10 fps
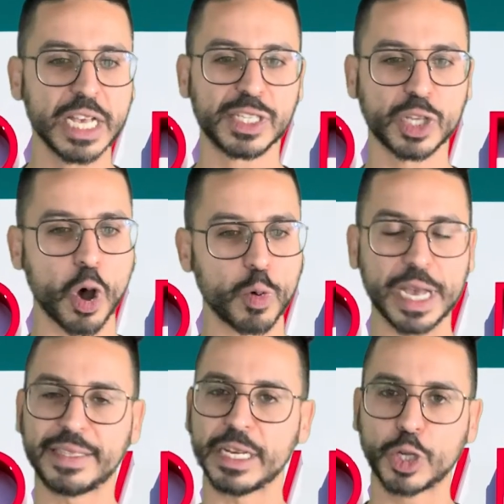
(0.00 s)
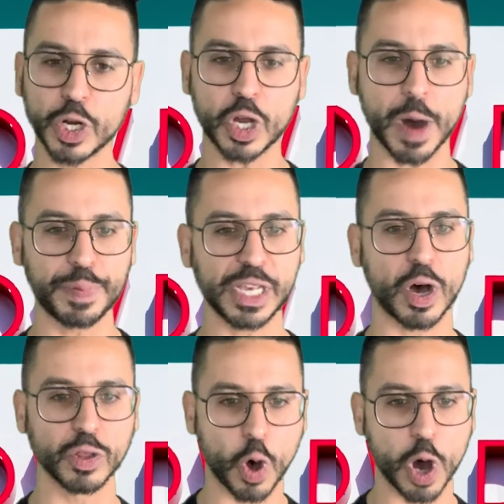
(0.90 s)
So it's in good company
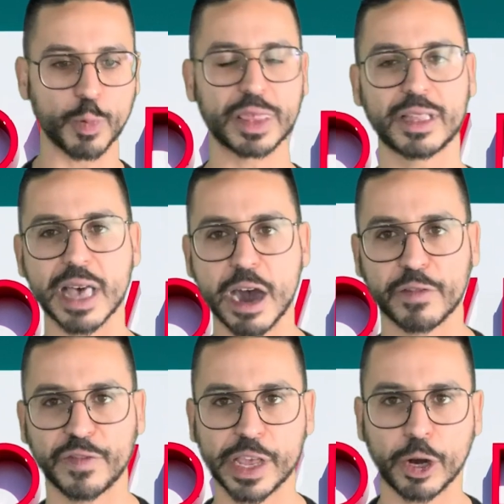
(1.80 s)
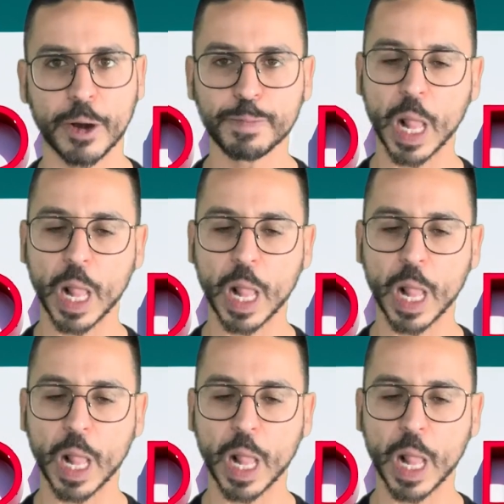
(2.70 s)
along with Cloudflare.